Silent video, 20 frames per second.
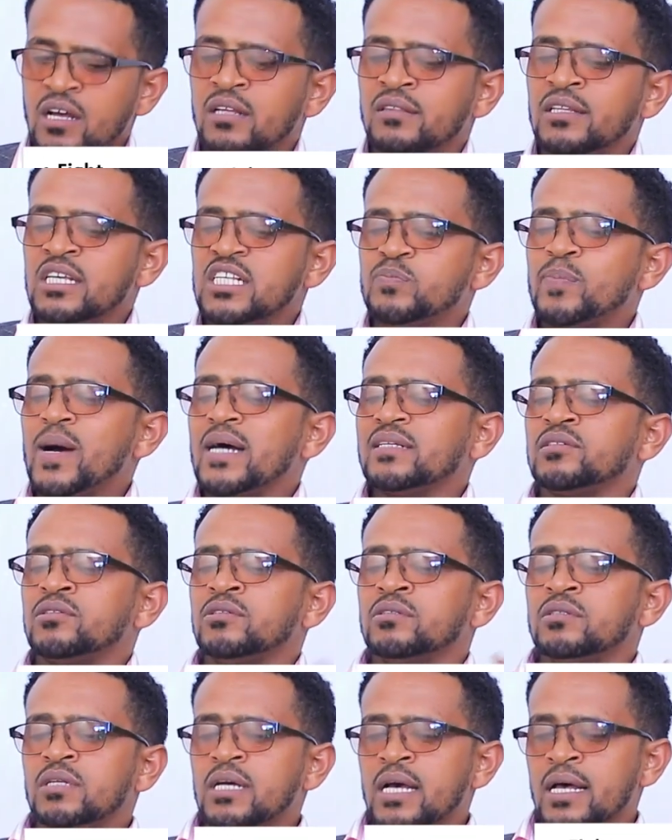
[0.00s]
This
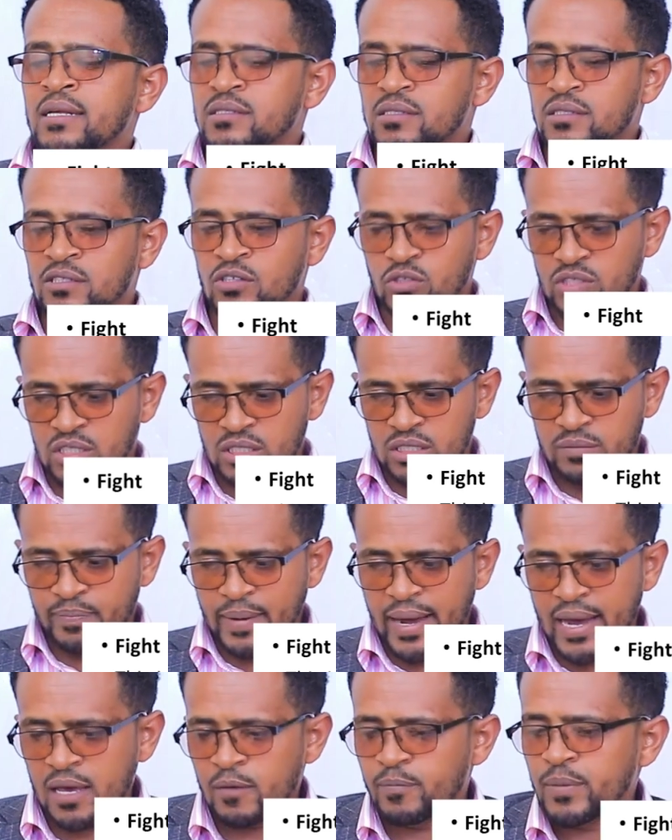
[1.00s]
pattern is used
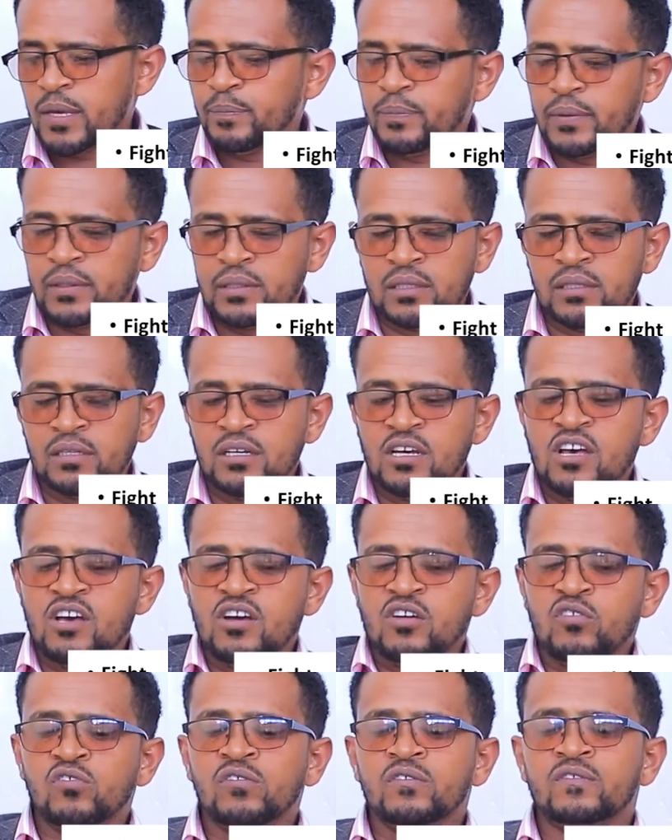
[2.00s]
by people
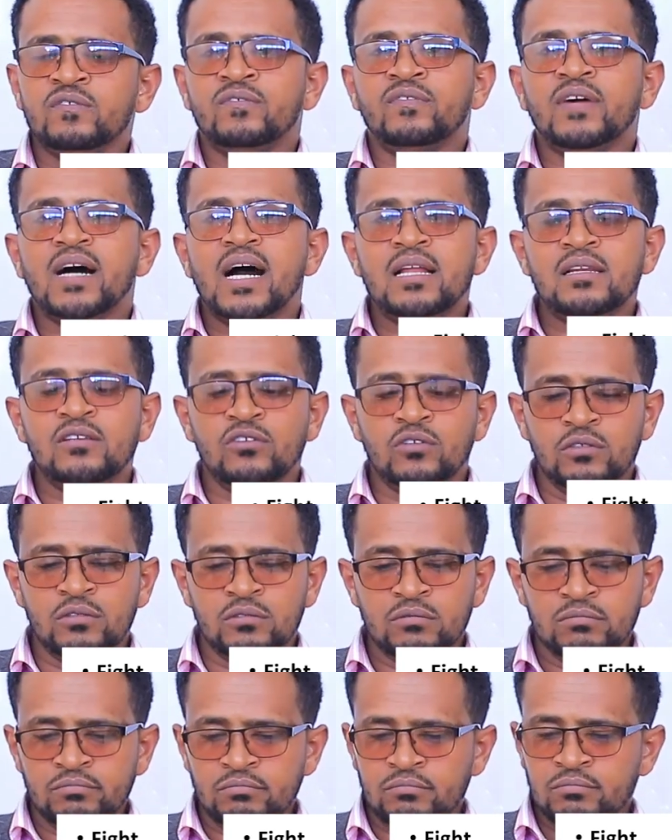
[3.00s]
who
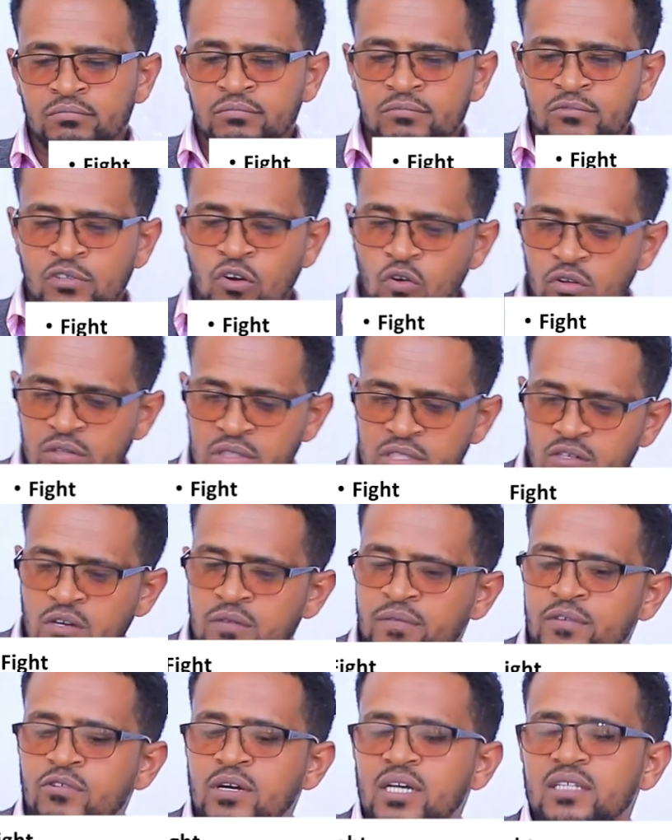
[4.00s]
value goals
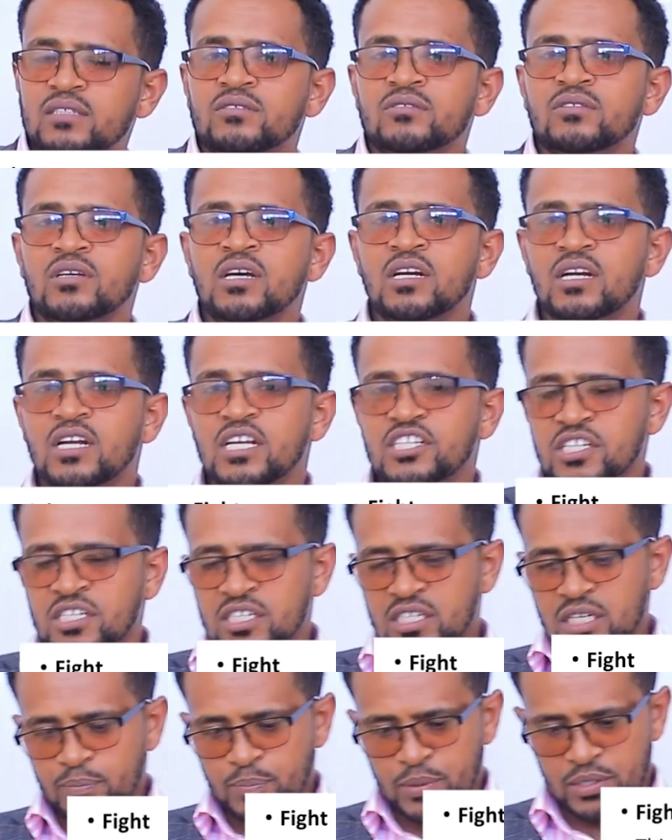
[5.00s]
over what?
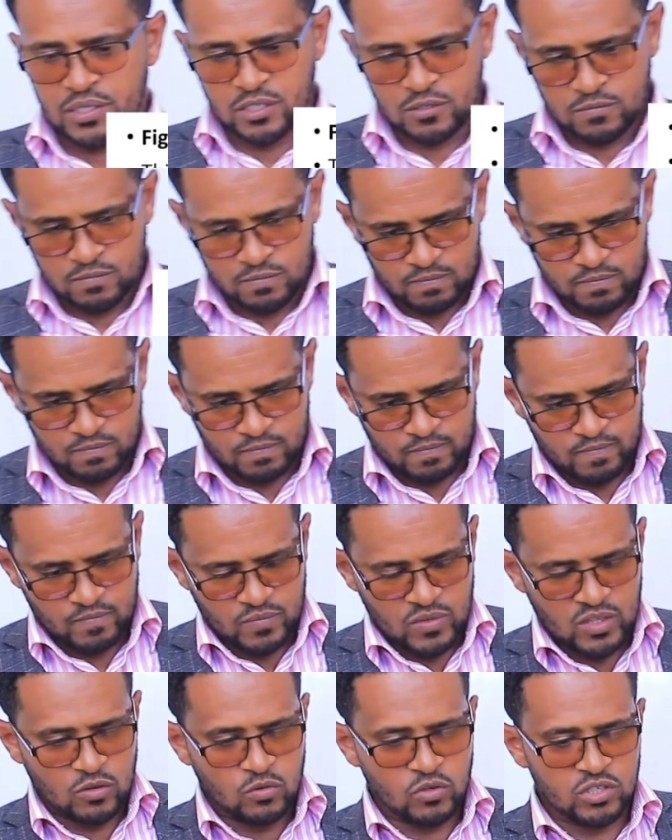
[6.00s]
Relationships,
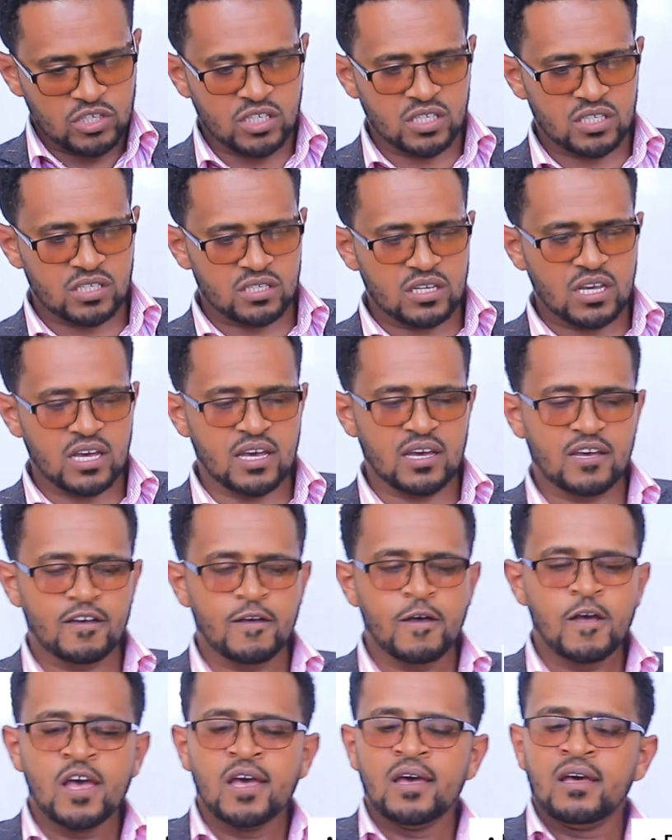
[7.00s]
which is
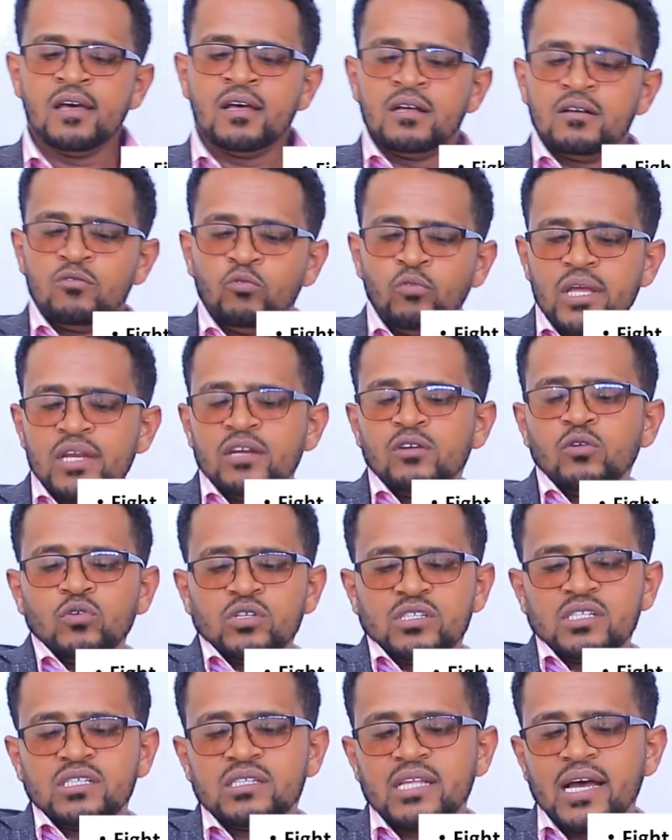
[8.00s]

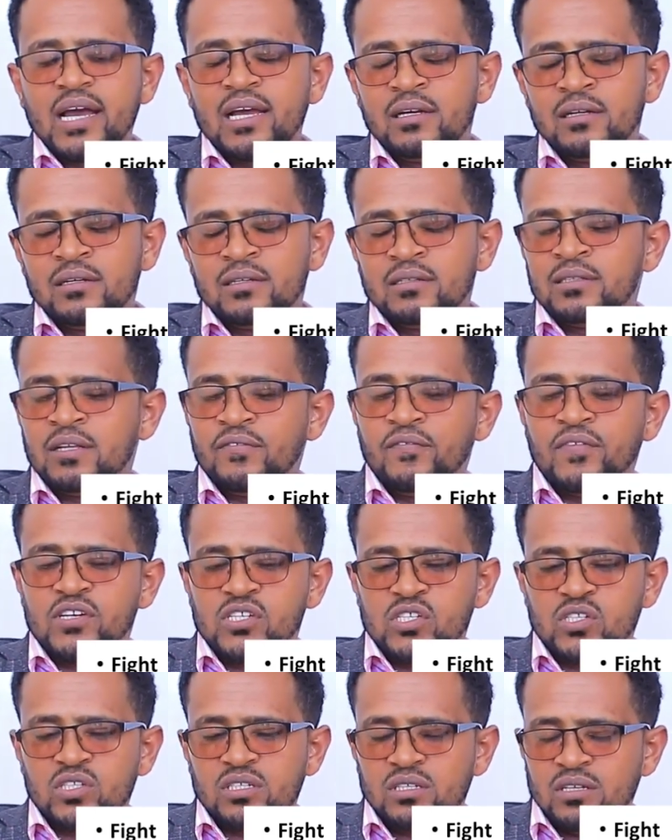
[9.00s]
win-lose style. The
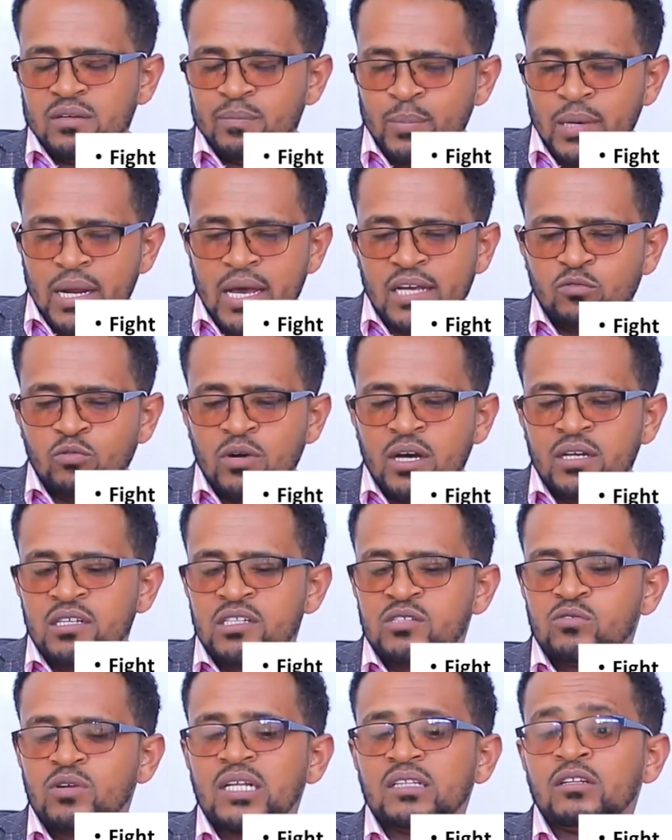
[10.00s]
first polite one
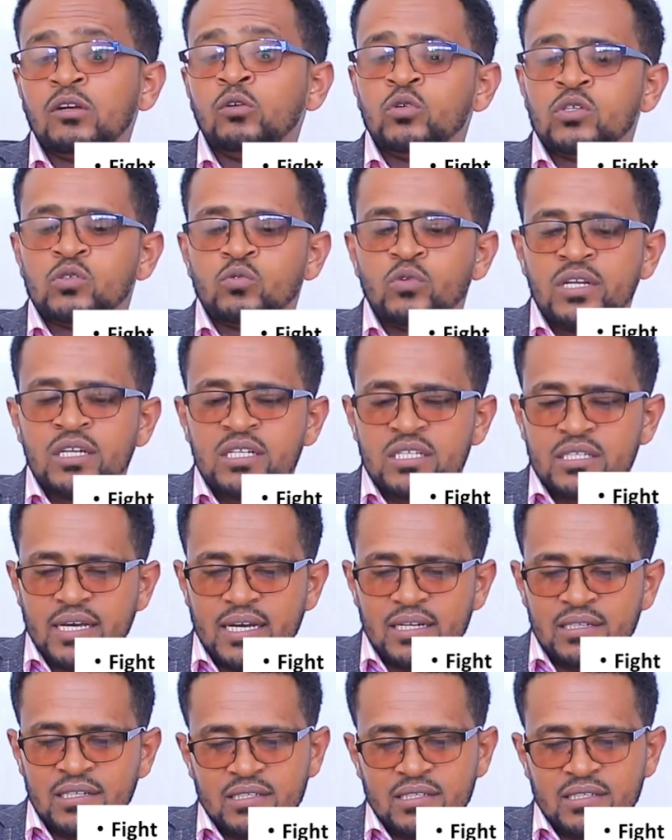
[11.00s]
is what? Lose-win style.